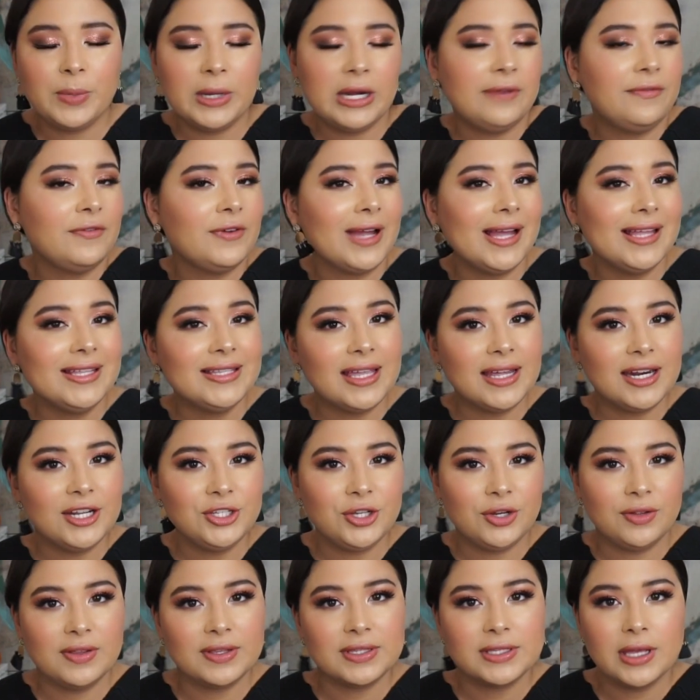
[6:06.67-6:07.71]
but if you guys get it
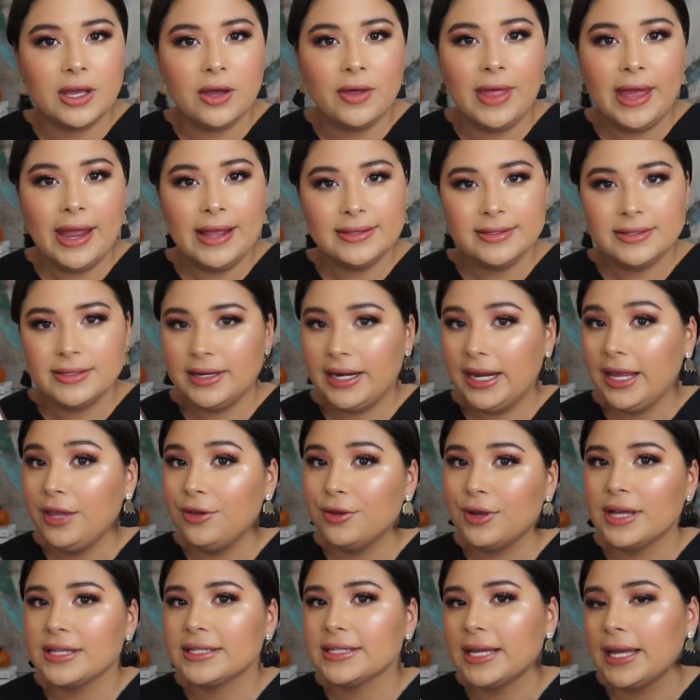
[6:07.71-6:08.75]
during the sale that ends today,
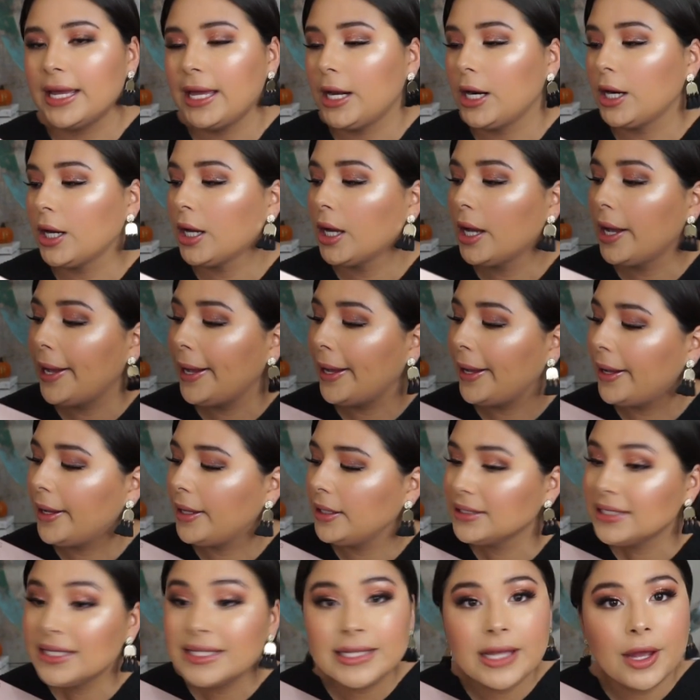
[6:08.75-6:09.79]
you guys can get
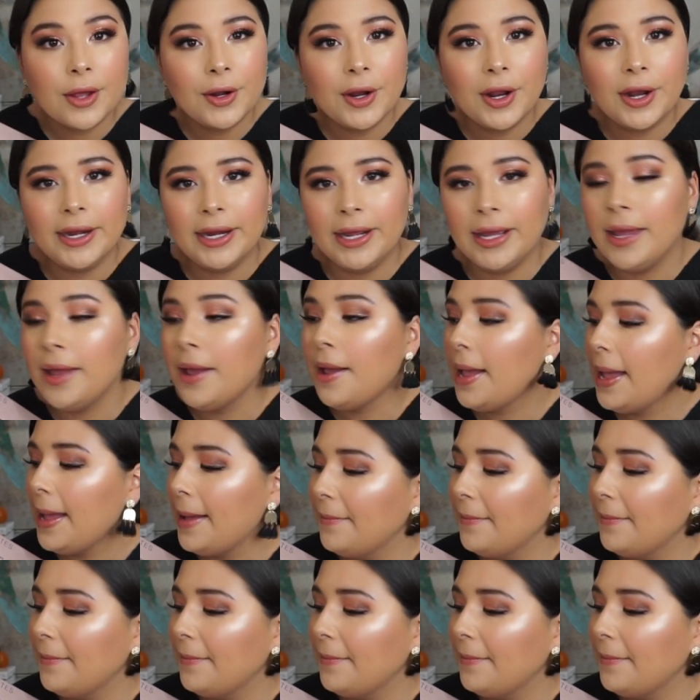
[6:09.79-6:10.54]
a discount on it.